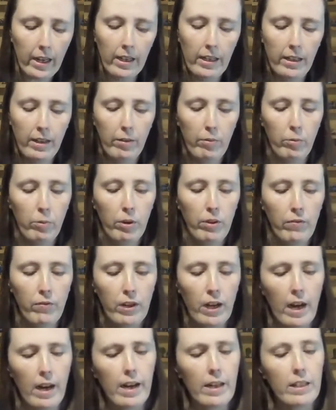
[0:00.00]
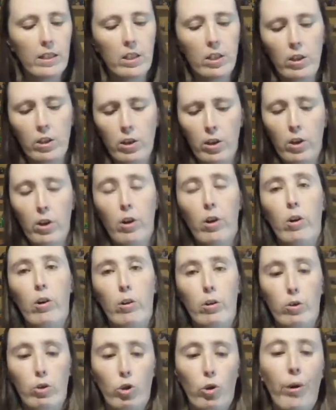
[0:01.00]
And then we've got
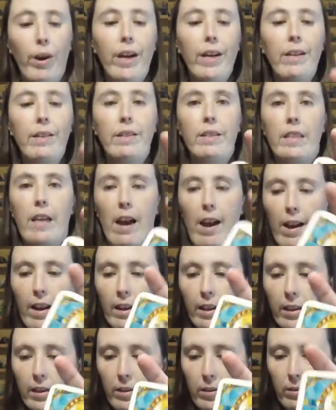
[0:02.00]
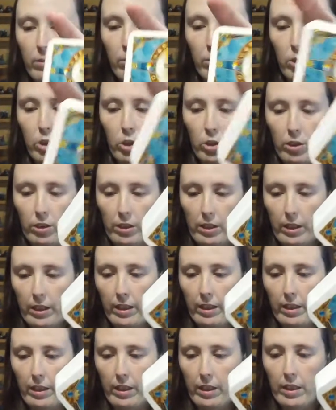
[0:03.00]
our train deck, which looks
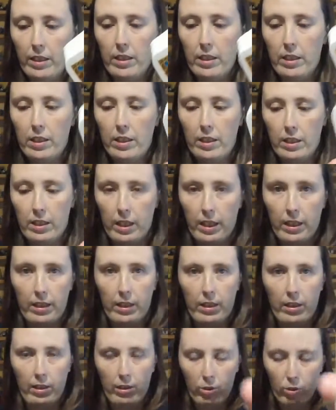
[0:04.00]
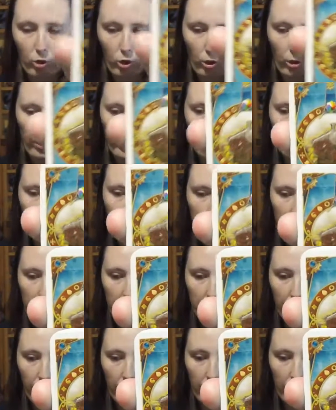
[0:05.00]
like this. It's got a little train on
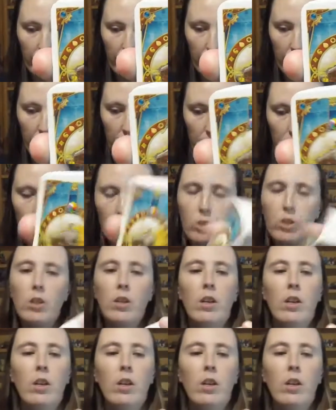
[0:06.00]
it, different colors.